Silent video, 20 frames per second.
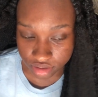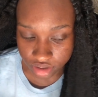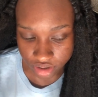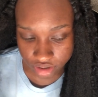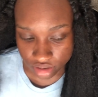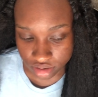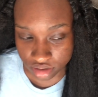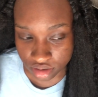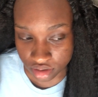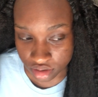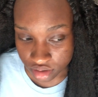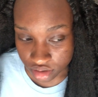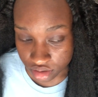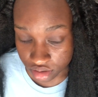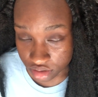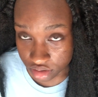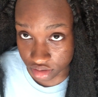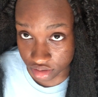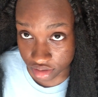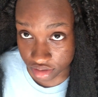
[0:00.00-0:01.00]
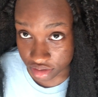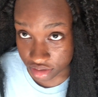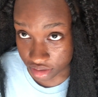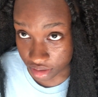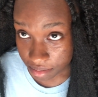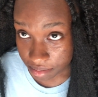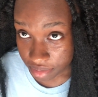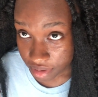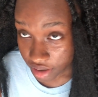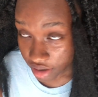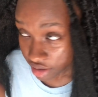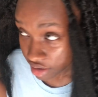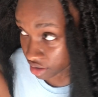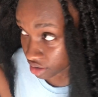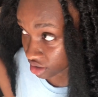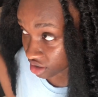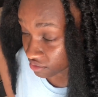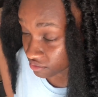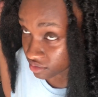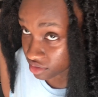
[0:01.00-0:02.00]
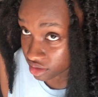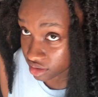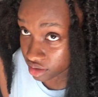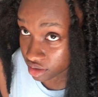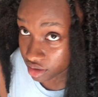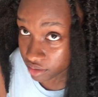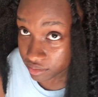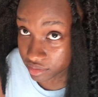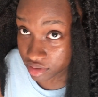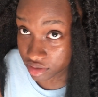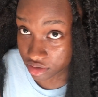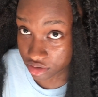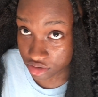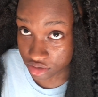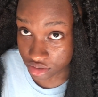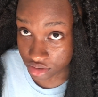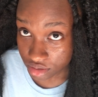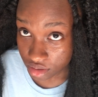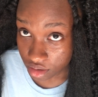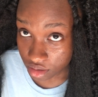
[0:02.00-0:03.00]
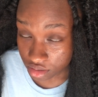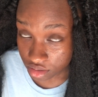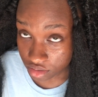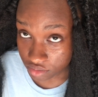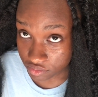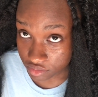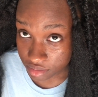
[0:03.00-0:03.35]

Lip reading: Like, Since I'm packing and everything's just all over the